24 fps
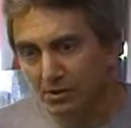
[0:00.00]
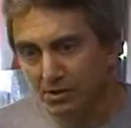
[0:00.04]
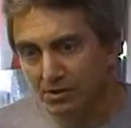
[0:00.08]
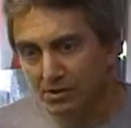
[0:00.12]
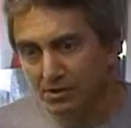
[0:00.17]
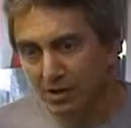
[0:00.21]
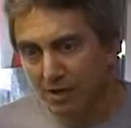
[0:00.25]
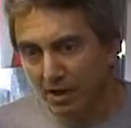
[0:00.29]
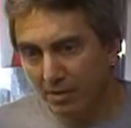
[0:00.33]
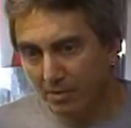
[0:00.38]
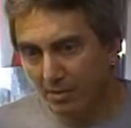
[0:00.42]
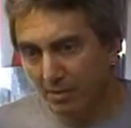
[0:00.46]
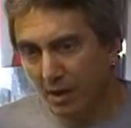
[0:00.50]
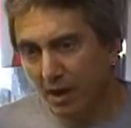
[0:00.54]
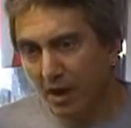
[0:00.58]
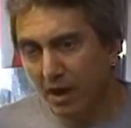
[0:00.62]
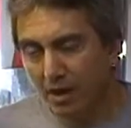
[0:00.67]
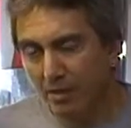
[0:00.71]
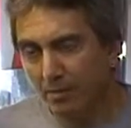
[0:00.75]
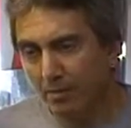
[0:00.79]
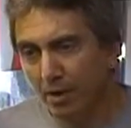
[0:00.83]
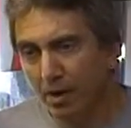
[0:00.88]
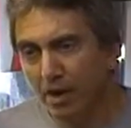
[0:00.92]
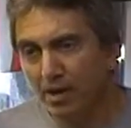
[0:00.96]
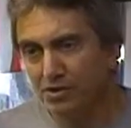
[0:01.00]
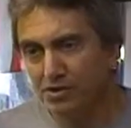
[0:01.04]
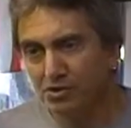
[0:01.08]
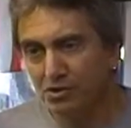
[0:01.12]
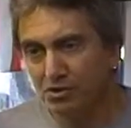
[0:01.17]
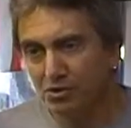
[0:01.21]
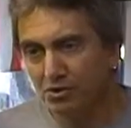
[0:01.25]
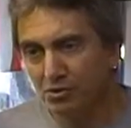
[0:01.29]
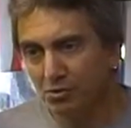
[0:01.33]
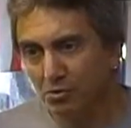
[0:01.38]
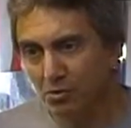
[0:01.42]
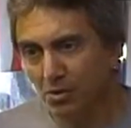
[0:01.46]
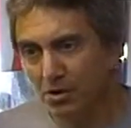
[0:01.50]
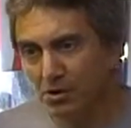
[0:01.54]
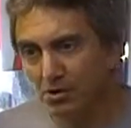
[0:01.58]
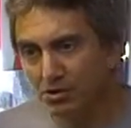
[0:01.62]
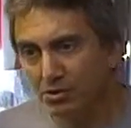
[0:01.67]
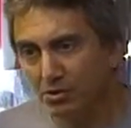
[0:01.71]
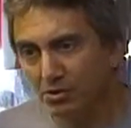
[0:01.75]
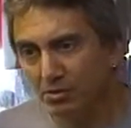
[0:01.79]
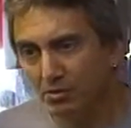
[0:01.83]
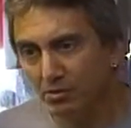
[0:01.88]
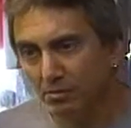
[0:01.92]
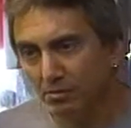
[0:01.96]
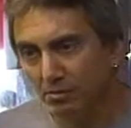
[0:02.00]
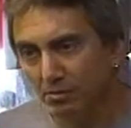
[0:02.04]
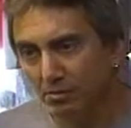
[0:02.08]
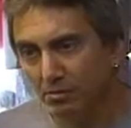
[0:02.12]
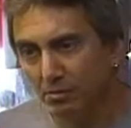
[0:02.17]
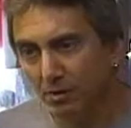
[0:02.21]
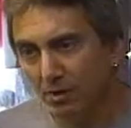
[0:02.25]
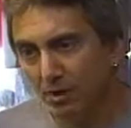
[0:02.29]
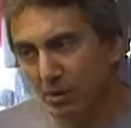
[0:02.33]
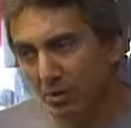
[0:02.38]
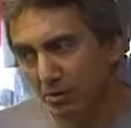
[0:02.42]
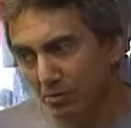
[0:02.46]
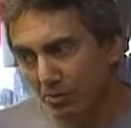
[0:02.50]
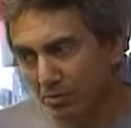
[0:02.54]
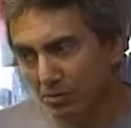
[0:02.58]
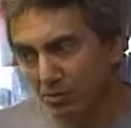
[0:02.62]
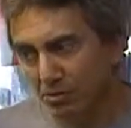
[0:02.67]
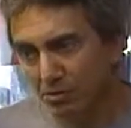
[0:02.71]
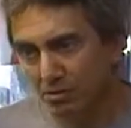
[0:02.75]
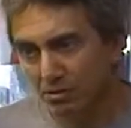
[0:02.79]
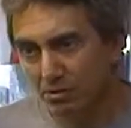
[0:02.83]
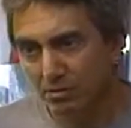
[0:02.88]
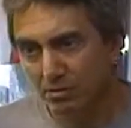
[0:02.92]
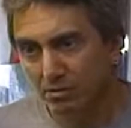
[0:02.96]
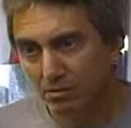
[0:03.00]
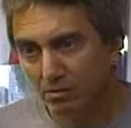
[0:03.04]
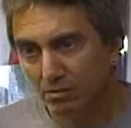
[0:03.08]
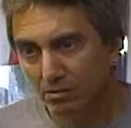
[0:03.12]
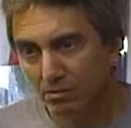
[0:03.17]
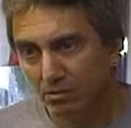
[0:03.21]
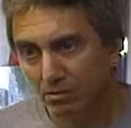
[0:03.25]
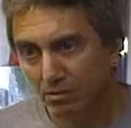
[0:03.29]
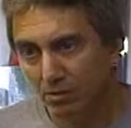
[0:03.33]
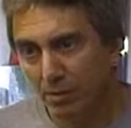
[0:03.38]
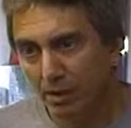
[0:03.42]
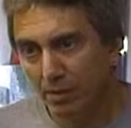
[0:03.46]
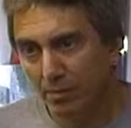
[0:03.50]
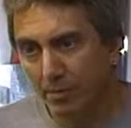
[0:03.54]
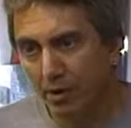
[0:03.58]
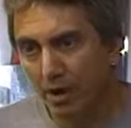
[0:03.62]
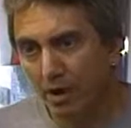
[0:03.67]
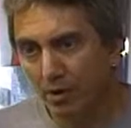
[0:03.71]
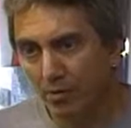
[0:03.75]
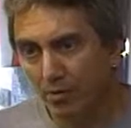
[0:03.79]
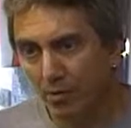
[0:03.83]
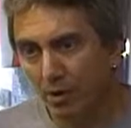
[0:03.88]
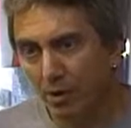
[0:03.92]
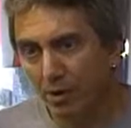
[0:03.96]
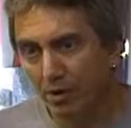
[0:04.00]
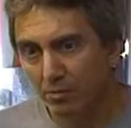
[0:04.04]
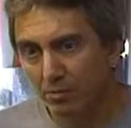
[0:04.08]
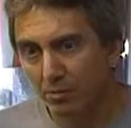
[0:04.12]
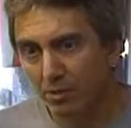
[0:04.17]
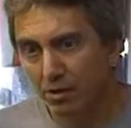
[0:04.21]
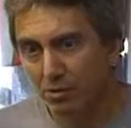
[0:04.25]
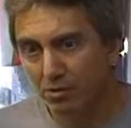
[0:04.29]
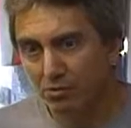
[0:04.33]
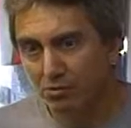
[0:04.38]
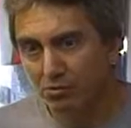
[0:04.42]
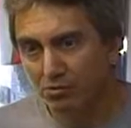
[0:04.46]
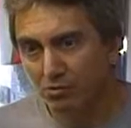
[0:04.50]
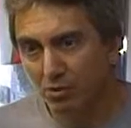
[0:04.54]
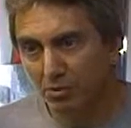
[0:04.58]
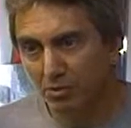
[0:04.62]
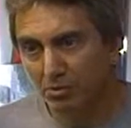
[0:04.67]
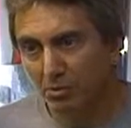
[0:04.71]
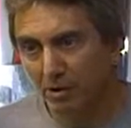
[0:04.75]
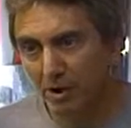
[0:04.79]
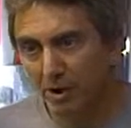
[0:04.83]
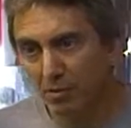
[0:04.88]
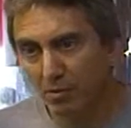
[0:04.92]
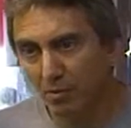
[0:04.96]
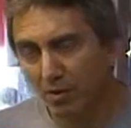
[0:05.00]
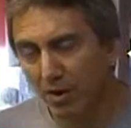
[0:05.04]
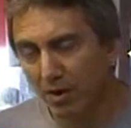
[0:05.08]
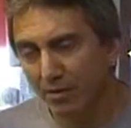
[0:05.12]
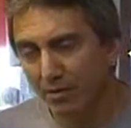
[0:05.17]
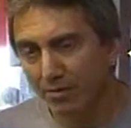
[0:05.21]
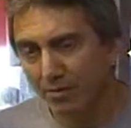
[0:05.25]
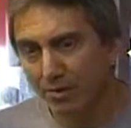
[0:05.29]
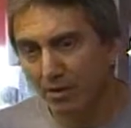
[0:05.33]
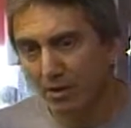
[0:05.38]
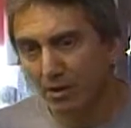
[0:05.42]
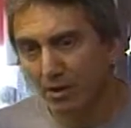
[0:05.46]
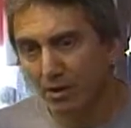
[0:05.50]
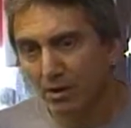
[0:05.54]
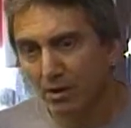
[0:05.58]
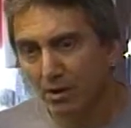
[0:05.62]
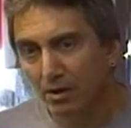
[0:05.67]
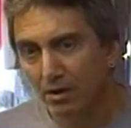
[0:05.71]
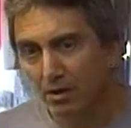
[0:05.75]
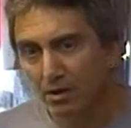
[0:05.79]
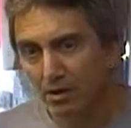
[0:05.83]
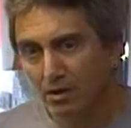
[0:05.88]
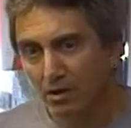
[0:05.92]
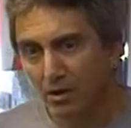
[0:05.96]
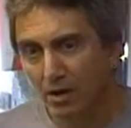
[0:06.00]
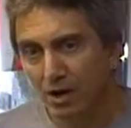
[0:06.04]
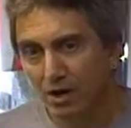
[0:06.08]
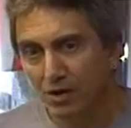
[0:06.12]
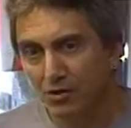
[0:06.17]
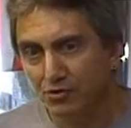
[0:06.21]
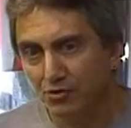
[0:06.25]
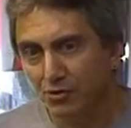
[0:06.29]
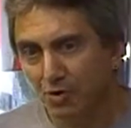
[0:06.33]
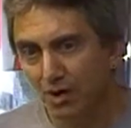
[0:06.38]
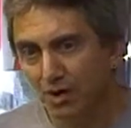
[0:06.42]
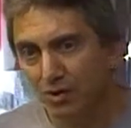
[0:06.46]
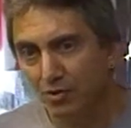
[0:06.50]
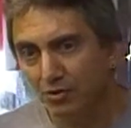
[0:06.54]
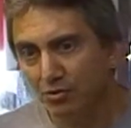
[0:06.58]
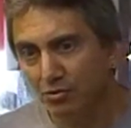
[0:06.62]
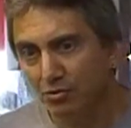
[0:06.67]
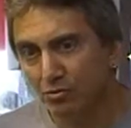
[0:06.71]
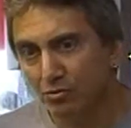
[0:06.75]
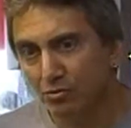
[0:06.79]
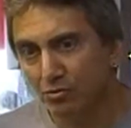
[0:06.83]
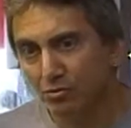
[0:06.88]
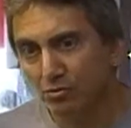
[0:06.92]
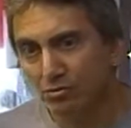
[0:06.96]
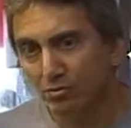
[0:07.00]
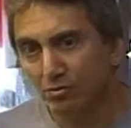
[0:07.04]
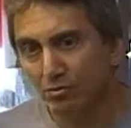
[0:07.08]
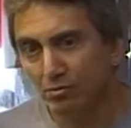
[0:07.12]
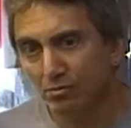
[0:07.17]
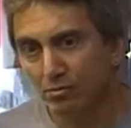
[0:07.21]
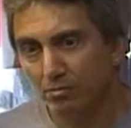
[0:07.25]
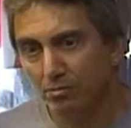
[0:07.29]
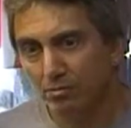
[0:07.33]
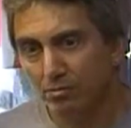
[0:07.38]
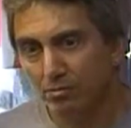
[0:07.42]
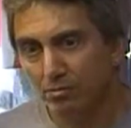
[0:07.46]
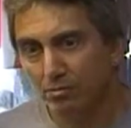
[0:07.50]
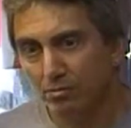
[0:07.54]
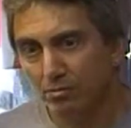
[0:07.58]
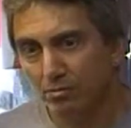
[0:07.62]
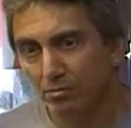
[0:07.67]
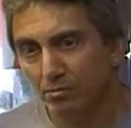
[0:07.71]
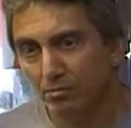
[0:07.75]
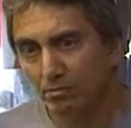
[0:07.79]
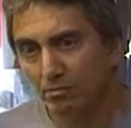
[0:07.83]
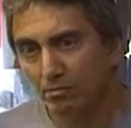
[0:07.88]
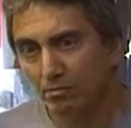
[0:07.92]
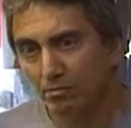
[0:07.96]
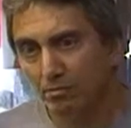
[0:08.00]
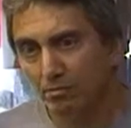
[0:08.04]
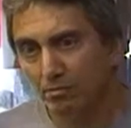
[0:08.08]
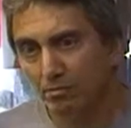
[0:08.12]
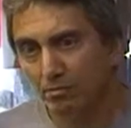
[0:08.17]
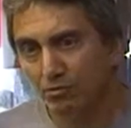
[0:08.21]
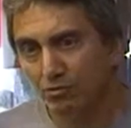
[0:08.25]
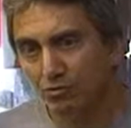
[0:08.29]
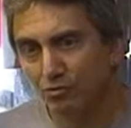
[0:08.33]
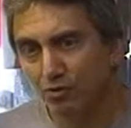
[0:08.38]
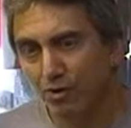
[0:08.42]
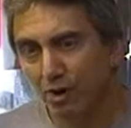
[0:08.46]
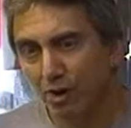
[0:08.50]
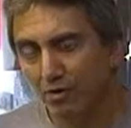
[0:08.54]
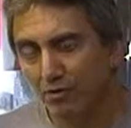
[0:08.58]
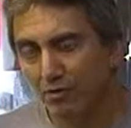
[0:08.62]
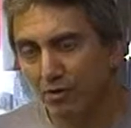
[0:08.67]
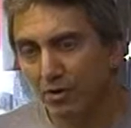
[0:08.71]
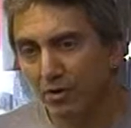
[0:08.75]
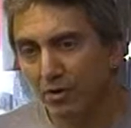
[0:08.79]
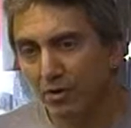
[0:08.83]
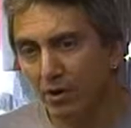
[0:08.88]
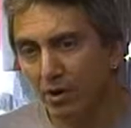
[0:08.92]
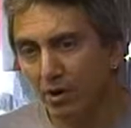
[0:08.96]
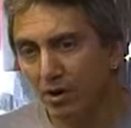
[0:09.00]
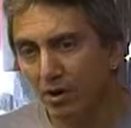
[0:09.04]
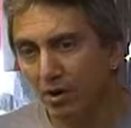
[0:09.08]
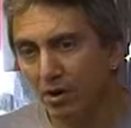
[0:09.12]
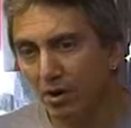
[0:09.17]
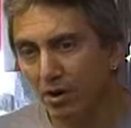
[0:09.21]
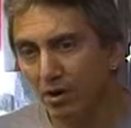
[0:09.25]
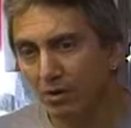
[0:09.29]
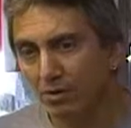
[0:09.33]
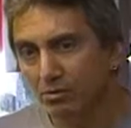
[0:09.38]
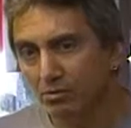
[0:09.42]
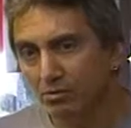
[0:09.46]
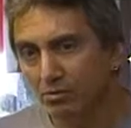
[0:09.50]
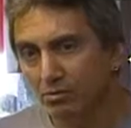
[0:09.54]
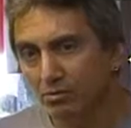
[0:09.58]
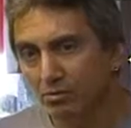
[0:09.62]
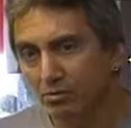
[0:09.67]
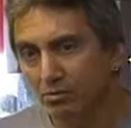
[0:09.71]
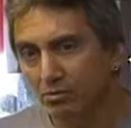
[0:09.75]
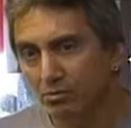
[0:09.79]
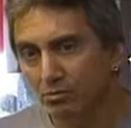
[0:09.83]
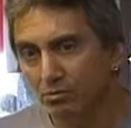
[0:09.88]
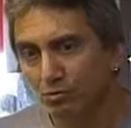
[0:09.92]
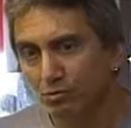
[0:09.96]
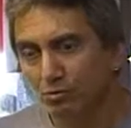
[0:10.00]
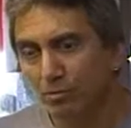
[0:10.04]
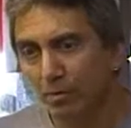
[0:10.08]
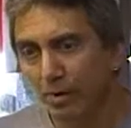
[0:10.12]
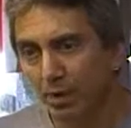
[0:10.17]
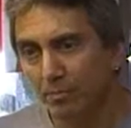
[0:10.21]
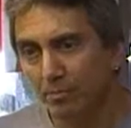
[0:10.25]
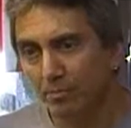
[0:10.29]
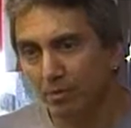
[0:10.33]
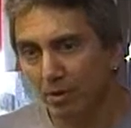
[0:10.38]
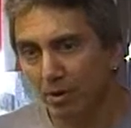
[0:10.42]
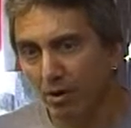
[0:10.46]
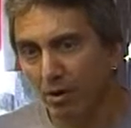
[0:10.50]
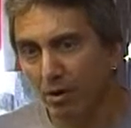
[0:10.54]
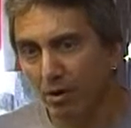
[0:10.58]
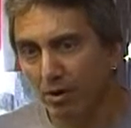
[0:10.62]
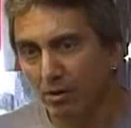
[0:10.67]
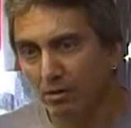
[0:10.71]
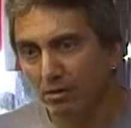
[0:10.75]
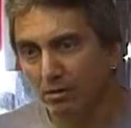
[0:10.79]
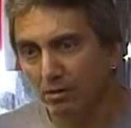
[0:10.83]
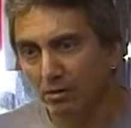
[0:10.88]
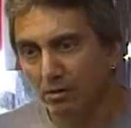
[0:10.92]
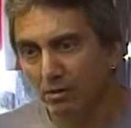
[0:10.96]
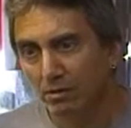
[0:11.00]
it's like my my situation when I was way back when, when I was with my wife, I tried to, tried very hard to do my part.